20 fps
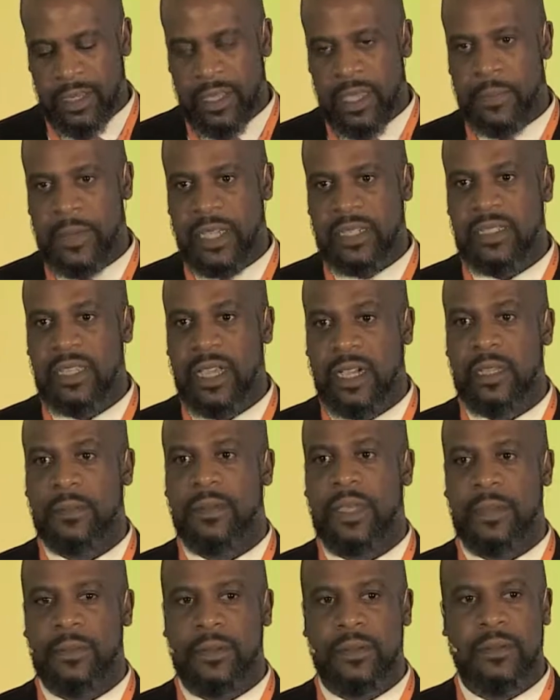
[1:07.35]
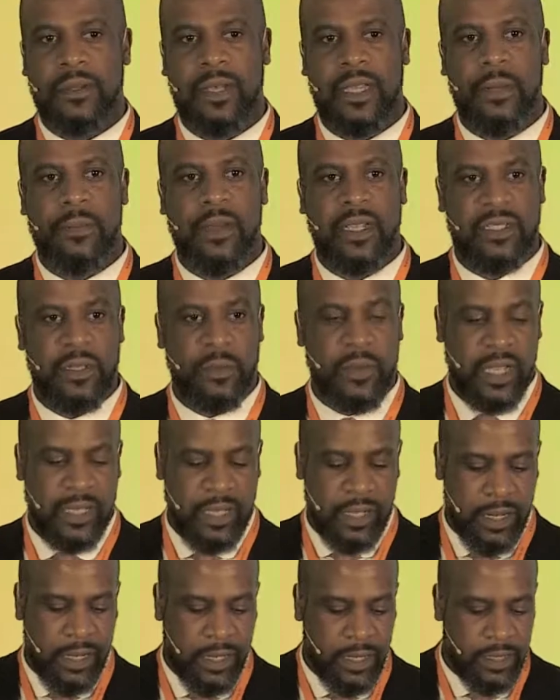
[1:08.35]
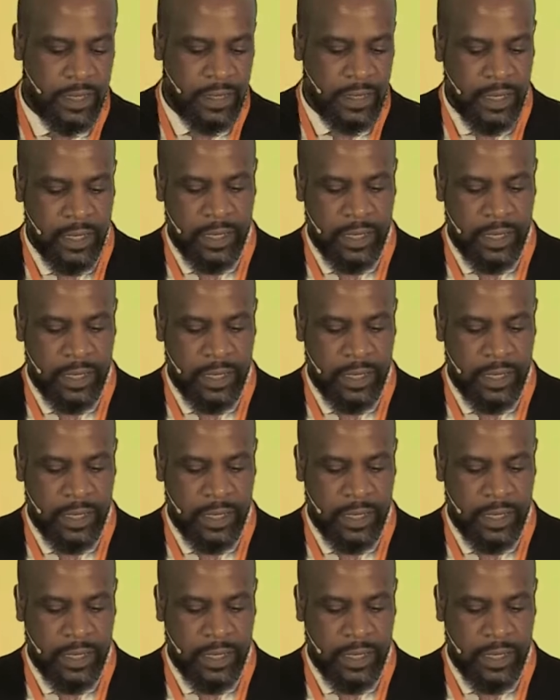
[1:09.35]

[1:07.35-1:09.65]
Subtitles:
amongst younger people, and amongst the working class.